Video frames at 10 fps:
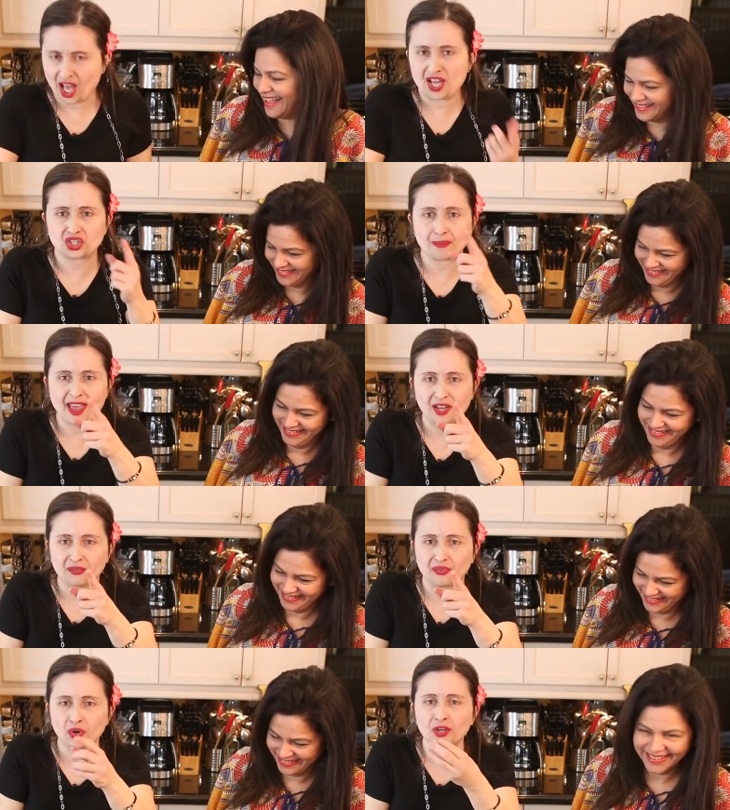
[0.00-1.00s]
Speaker 1: and
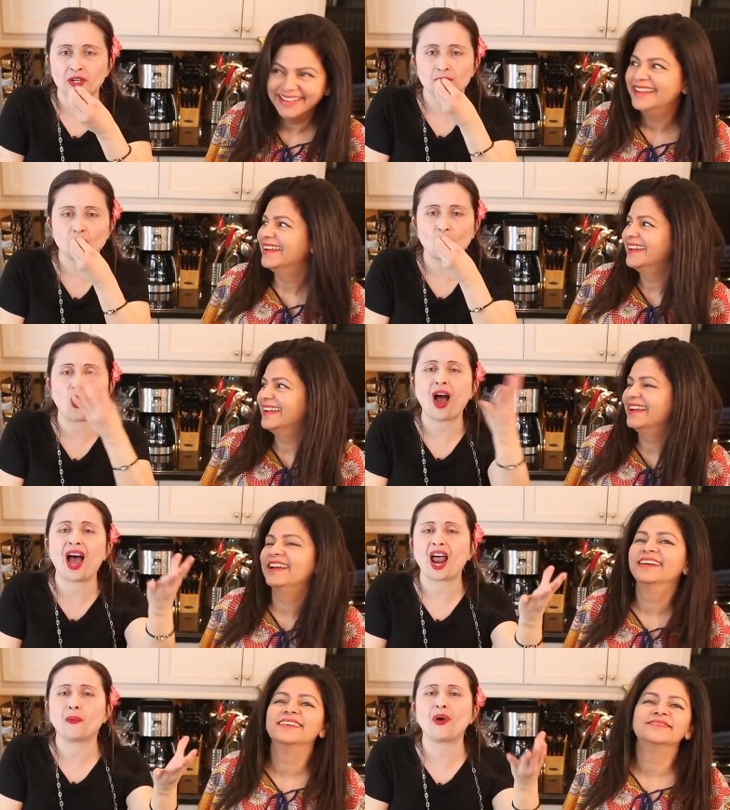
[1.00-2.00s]
Jamaican food,
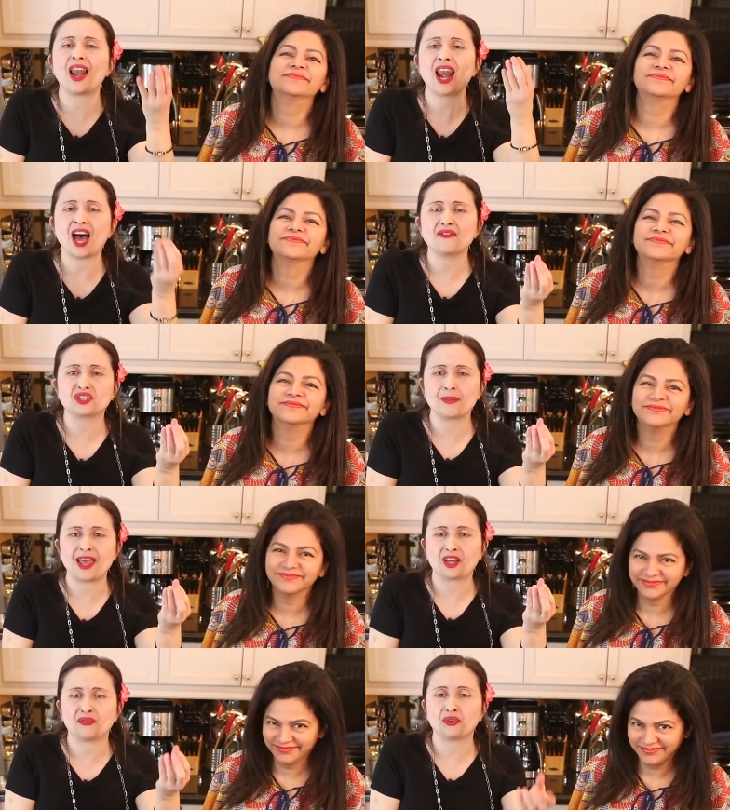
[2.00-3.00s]
mwah. We love
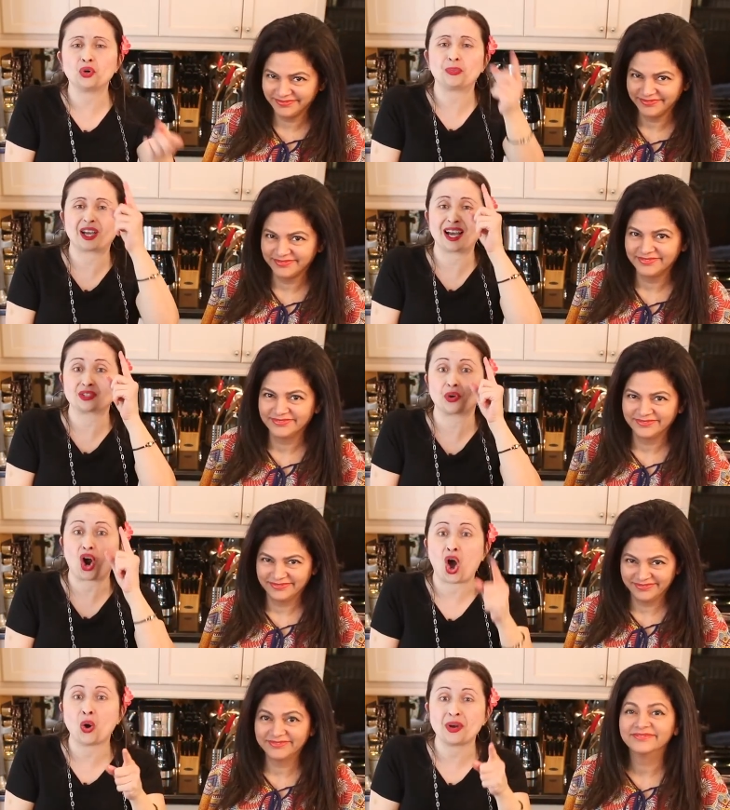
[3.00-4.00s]
Jamaican food because
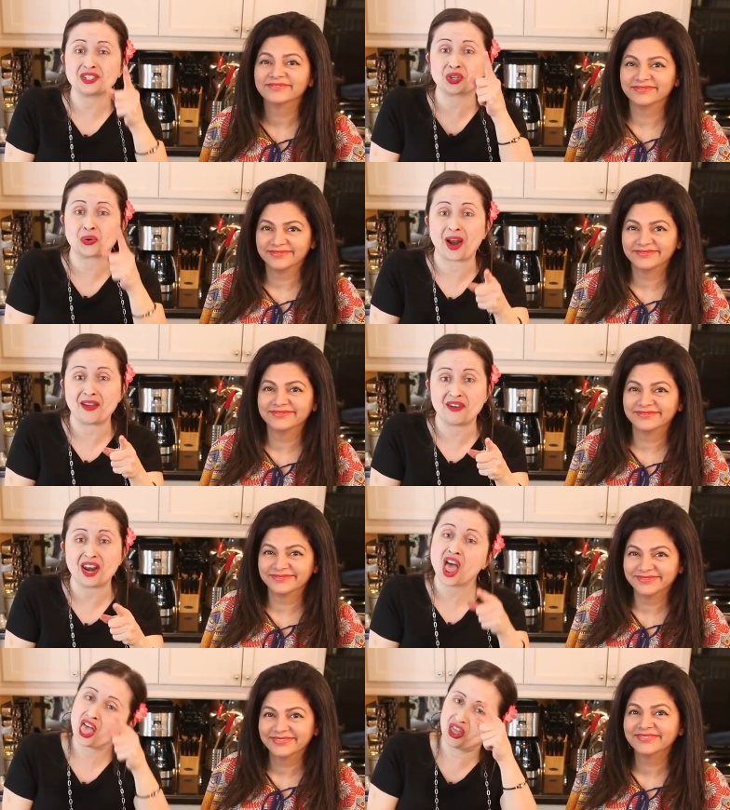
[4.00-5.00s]
we're always
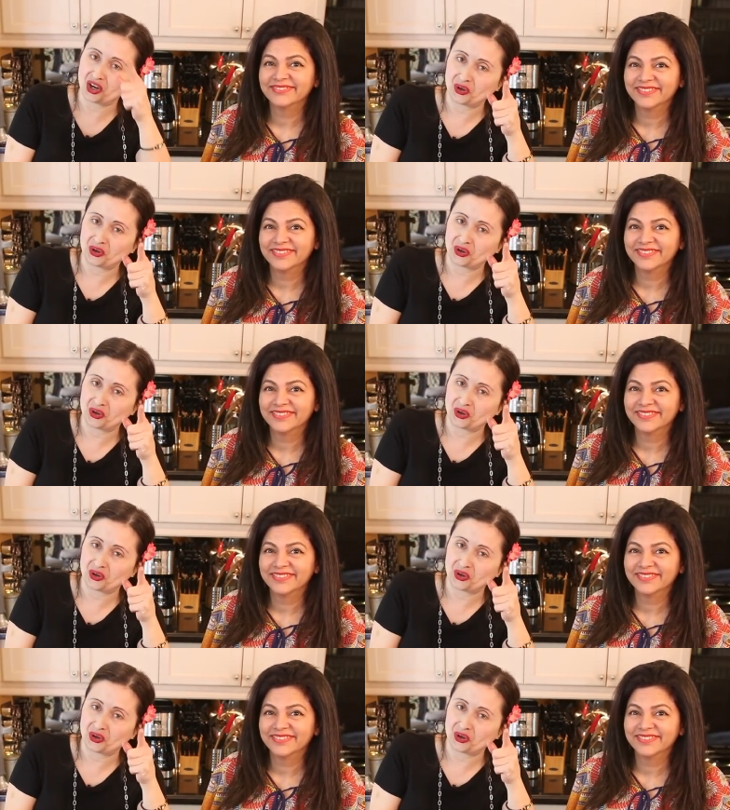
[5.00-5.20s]
craving the